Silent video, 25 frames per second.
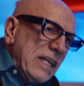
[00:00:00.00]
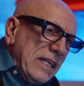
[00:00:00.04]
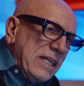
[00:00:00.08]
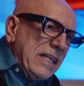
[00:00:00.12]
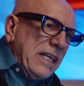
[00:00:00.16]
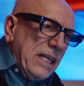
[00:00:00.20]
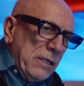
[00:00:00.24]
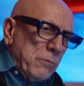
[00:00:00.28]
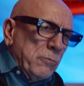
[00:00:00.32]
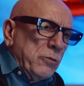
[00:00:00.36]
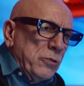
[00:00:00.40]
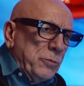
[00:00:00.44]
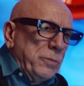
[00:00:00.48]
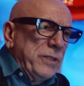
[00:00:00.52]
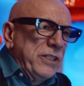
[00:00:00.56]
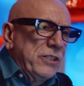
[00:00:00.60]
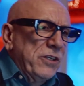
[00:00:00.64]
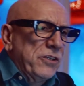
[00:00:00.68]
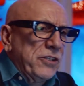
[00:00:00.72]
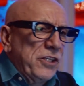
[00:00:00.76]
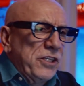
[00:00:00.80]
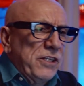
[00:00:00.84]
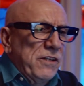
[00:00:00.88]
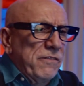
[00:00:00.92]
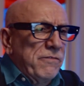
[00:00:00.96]
it would be
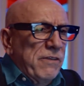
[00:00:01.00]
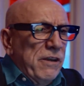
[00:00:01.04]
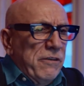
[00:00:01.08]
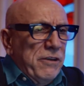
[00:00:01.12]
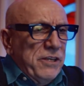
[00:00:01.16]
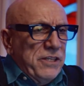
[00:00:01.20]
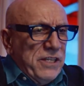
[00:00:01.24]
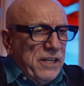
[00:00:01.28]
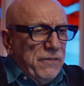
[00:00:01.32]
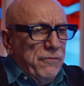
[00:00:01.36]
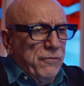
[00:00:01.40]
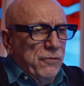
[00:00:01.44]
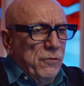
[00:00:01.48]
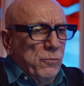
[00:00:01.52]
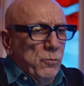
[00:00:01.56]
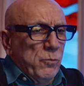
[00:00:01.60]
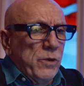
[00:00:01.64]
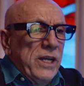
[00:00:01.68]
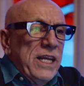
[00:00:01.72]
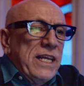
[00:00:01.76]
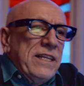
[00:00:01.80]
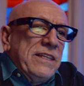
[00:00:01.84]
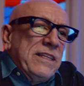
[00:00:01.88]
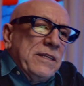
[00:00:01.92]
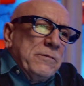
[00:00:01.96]
done in a very different
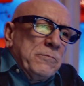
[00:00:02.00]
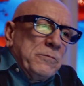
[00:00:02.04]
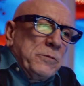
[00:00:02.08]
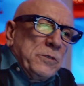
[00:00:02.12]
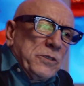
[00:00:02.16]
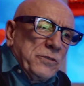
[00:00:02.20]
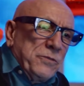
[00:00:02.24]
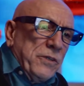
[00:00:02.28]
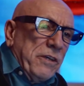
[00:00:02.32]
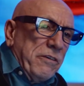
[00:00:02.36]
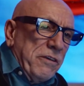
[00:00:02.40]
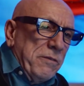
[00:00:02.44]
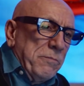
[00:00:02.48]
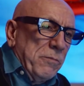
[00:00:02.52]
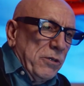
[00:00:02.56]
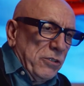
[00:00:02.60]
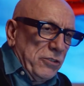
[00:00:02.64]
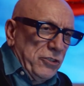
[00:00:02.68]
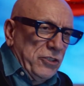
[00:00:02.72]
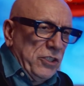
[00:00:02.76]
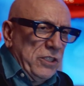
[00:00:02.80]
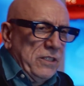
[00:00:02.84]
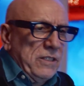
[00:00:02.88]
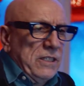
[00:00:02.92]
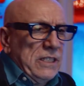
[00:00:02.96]
way. That was very
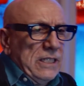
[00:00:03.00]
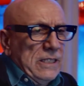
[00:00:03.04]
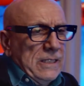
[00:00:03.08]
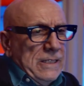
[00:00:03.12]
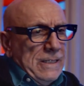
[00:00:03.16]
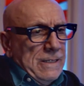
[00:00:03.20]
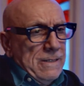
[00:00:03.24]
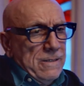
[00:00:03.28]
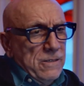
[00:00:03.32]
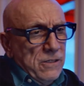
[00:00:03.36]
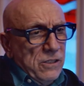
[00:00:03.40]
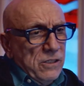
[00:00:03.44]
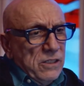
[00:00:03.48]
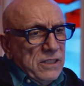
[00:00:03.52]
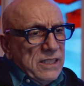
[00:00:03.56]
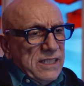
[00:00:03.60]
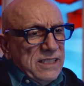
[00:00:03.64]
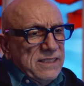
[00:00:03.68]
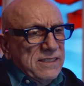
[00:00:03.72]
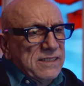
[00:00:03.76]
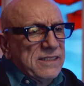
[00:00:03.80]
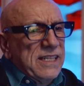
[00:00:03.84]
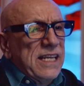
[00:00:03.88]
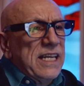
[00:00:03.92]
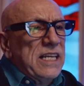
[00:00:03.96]
much in the early
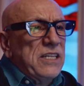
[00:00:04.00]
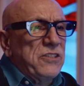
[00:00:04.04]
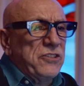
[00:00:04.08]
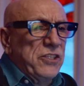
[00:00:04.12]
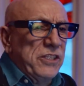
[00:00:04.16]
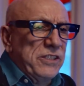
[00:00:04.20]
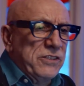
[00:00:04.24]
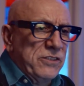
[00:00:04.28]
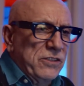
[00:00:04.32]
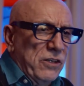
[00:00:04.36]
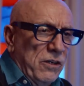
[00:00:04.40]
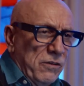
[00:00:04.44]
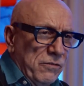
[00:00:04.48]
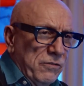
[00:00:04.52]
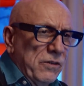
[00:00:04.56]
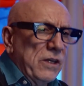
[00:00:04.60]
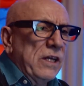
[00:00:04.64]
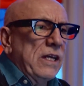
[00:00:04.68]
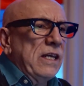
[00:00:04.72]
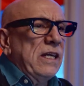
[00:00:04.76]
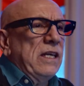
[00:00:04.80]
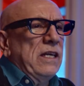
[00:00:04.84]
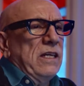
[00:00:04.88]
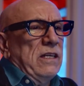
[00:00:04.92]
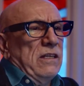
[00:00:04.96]
stages of
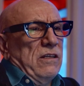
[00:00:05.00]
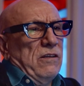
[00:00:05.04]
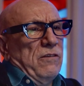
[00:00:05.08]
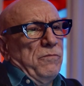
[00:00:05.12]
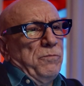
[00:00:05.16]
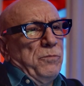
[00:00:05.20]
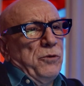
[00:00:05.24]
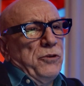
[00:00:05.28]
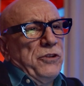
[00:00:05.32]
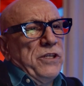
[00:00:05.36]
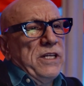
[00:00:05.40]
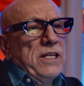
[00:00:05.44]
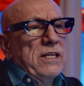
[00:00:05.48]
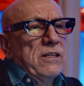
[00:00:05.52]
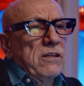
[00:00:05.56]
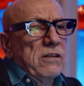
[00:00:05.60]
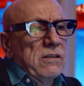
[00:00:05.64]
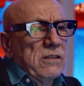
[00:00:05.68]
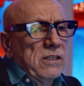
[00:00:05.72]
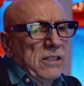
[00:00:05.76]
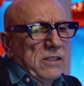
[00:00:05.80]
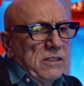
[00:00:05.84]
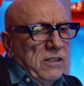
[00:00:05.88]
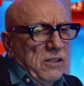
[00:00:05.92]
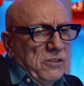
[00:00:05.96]
putting
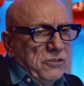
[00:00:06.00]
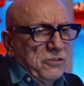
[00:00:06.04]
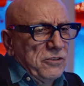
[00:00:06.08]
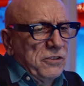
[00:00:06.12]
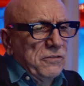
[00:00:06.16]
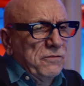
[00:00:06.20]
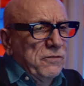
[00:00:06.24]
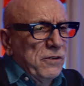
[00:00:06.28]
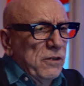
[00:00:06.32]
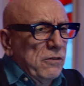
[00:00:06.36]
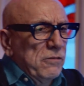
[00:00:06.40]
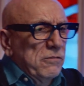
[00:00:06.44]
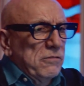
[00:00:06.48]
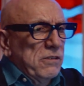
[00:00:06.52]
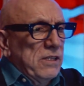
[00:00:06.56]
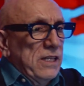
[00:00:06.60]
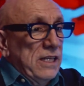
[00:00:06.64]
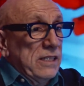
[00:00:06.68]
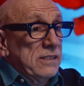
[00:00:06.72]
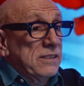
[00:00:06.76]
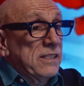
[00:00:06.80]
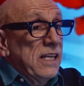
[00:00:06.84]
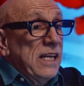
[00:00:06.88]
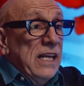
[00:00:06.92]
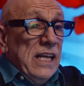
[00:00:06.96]
colour onto float
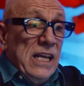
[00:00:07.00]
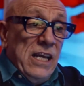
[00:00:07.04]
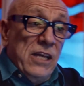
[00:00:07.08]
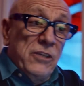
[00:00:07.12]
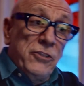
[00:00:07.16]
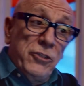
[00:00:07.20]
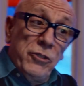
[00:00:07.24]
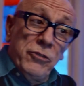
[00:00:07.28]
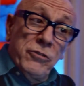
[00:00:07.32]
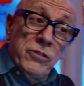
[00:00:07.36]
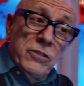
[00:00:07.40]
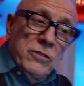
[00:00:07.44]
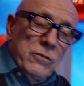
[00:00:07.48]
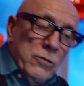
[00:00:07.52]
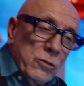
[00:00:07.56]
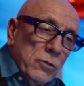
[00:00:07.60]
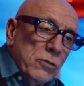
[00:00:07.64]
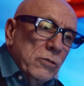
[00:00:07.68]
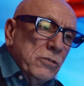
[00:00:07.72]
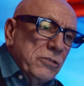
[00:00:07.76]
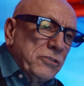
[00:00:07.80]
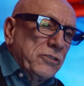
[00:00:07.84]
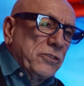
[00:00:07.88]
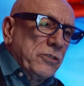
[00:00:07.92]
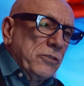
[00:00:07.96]
glass. And you can
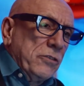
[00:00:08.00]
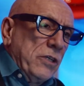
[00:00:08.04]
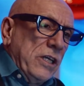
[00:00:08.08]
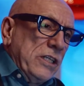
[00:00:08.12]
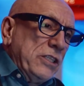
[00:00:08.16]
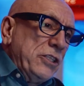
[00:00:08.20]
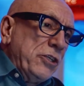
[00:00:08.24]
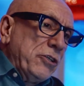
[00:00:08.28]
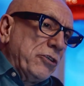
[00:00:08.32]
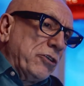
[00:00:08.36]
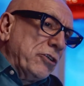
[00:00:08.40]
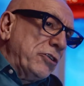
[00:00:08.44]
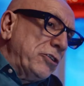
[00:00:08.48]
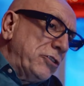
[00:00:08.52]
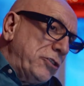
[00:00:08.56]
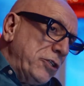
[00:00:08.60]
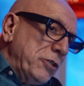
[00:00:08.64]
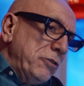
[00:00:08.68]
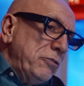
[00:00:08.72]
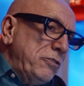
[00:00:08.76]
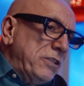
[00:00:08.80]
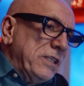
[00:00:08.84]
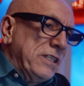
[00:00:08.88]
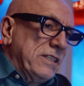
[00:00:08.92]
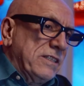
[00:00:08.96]
also, and you can
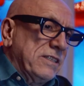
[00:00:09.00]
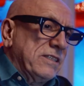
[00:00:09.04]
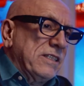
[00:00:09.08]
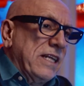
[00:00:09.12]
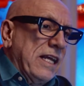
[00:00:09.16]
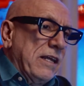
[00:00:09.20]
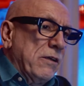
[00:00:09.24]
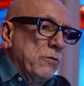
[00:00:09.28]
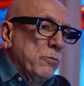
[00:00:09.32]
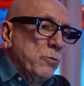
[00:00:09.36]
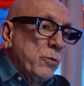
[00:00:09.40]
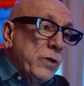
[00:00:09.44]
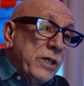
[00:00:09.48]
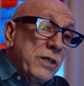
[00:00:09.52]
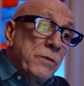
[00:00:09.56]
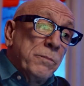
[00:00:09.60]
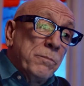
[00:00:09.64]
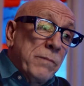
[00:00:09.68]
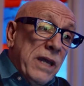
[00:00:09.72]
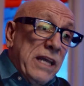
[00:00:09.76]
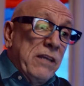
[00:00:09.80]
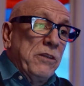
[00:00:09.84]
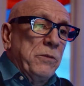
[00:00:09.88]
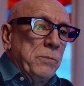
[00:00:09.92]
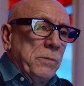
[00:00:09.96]
do this now with
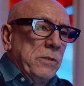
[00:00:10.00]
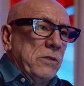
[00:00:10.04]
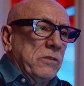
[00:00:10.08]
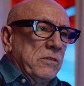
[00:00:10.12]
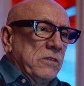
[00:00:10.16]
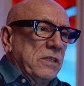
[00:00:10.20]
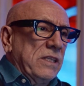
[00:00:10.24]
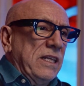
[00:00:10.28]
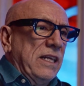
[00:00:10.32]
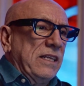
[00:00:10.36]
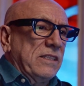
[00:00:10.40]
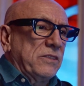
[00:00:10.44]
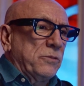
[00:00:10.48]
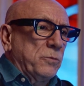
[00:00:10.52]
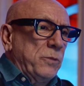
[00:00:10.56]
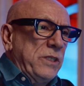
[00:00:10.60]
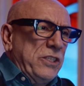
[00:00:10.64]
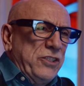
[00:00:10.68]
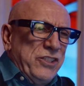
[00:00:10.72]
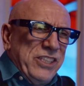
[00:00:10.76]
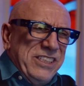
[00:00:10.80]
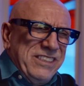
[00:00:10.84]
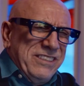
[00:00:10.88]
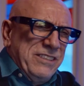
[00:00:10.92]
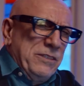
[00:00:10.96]
mouth-blown glass,
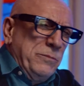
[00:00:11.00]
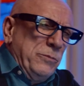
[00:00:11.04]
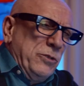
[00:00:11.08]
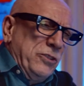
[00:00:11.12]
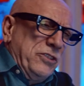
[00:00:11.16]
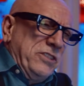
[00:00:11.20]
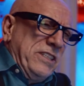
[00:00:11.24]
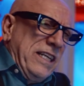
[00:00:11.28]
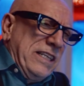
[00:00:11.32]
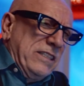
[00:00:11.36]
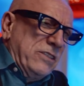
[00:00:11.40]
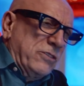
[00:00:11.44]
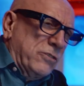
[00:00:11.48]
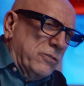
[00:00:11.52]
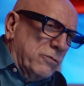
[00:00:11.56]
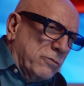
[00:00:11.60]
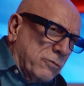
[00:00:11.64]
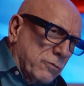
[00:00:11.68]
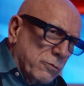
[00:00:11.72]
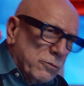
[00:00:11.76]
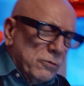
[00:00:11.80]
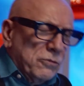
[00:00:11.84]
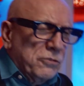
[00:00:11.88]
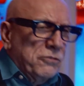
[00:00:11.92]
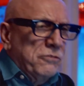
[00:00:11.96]
which is the most
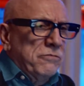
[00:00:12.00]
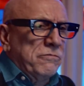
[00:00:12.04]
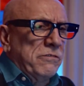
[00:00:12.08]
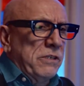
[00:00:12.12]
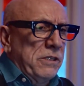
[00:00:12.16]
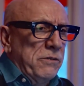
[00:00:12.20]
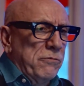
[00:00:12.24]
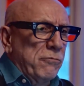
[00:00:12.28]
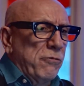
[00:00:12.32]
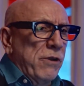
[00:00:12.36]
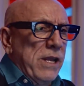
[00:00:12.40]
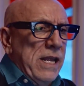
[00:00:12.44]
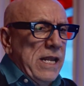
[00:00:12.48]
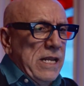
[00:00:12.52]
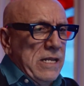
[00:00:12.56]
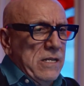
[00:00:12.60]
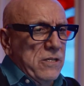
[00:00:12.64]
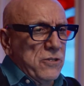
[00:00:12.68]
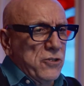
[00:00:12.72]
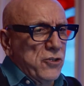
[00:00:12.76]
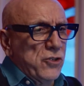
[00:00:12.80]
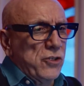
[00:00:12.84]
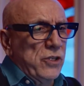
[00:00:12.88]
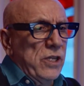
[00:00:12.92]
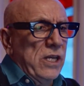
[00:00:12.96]
extraordinary
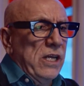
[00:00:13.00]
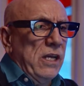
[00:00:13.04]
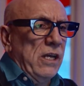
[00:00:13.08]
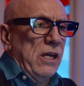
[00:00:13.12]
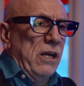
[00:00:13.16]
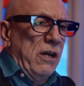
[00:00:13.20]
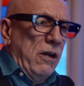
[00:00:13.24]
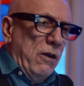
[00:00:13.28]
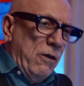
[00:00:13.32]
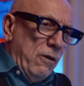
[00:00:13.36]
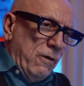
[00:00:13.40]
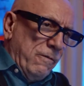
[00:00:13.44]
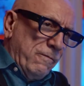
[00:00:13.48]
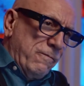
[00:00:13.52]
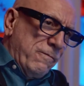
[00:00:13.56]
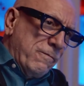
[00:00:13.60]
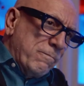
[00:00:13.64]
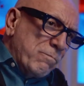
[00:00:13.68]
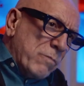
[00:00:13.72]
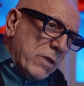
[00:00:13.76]
range of